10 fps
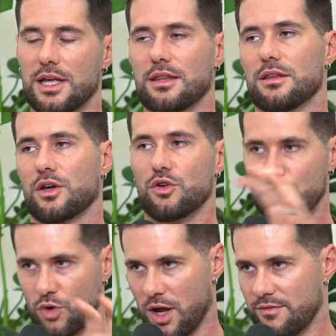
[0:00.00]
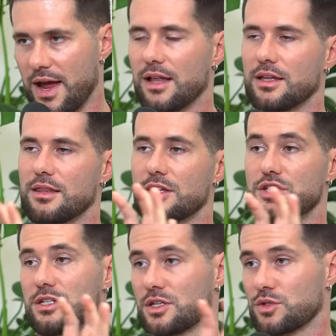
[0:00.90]
in the Qumran Valley that
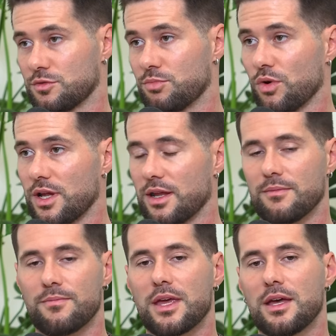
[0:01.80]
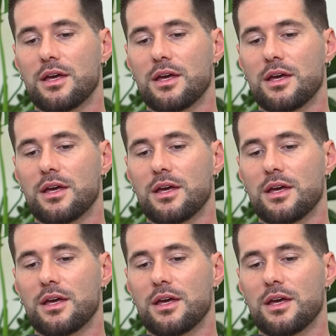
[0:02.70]
Jesus was mm-hmm, born in. Mm-hmm.